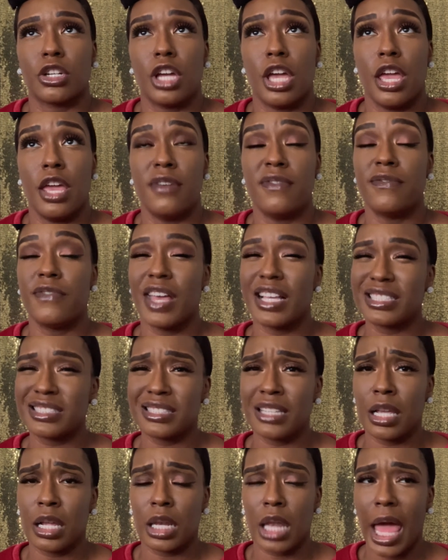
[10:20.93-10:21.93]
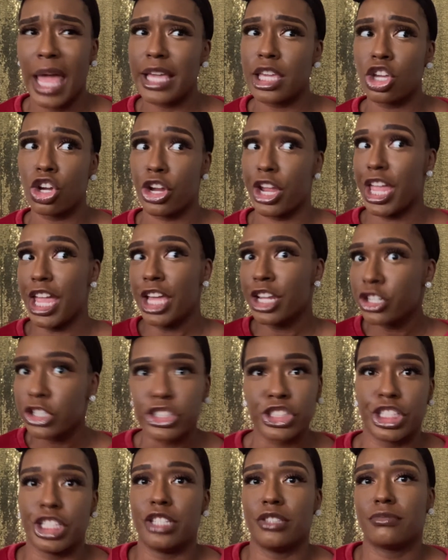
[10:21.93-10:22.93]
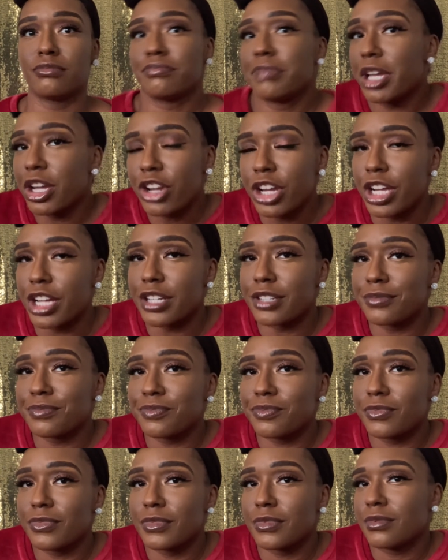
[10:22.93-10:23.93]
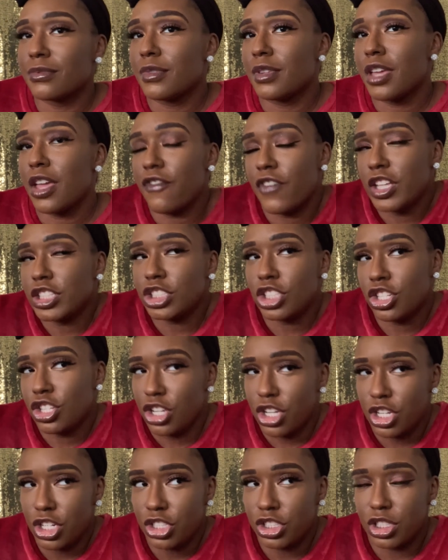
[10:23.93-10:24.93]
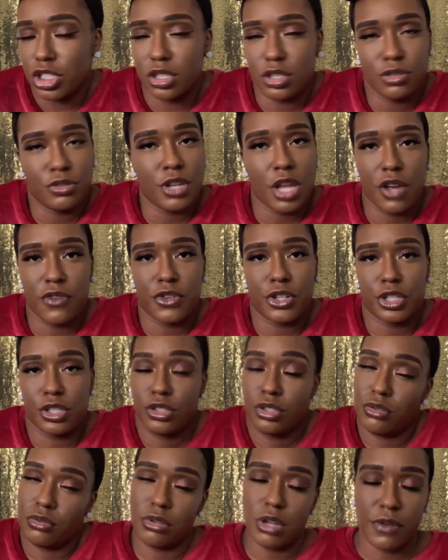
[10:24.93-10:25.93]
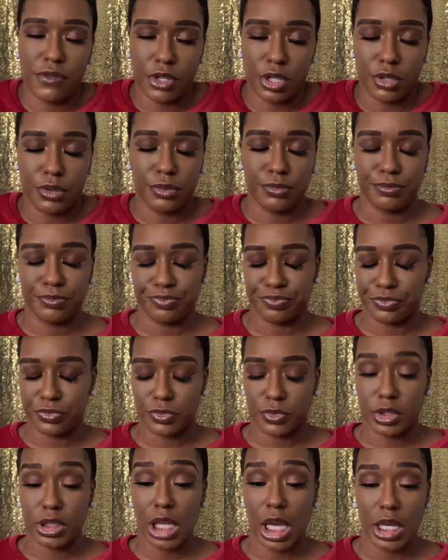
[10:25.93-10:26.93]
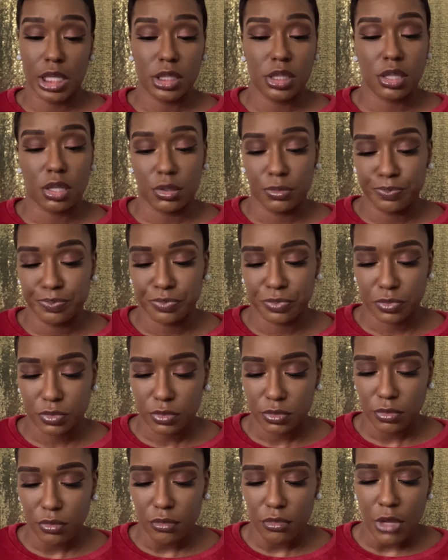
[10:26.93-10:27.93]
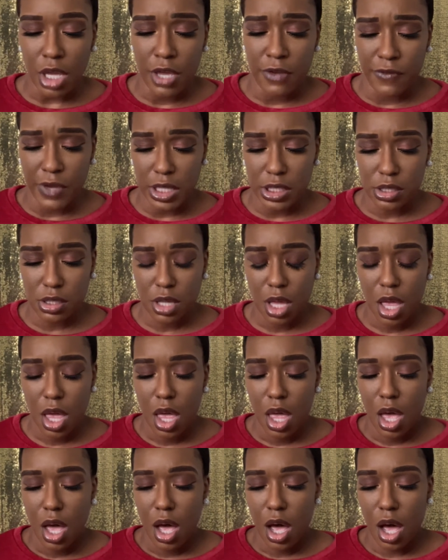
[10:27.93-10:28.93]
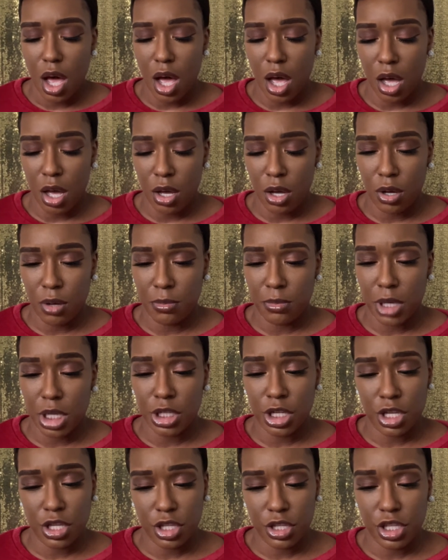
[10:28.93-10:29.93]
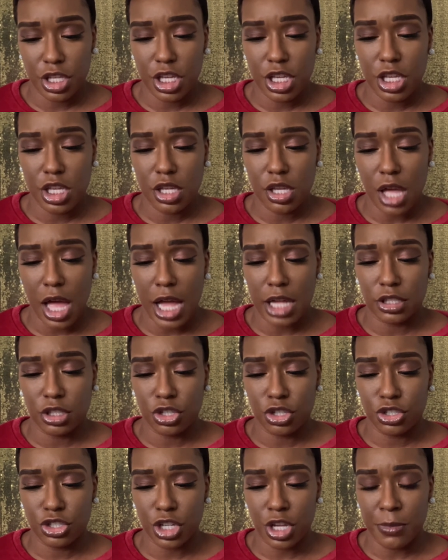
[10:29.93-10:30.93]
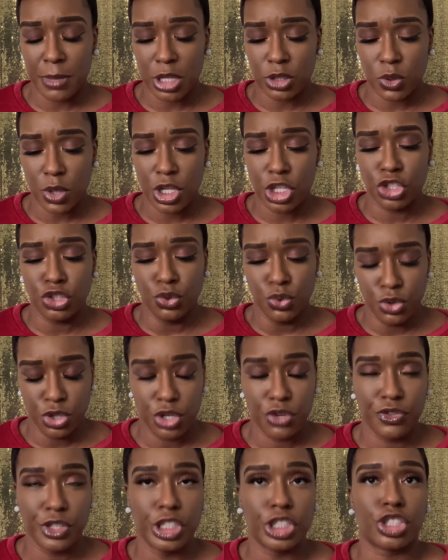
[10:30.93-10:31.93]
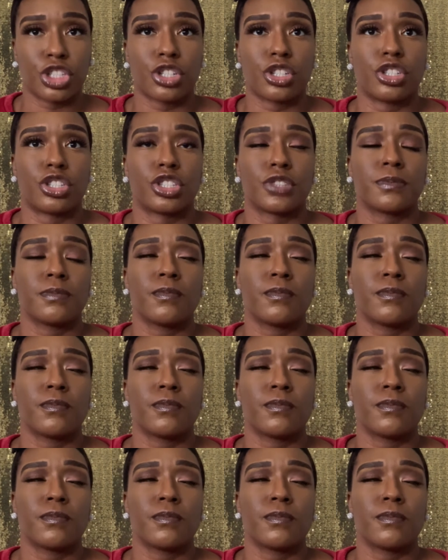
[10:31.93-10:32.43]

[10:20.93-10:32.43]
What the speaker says: investing like your energy, period. Investing your energy. You never know. Okay, so invest. Another thing I learned in my 20s, do your research.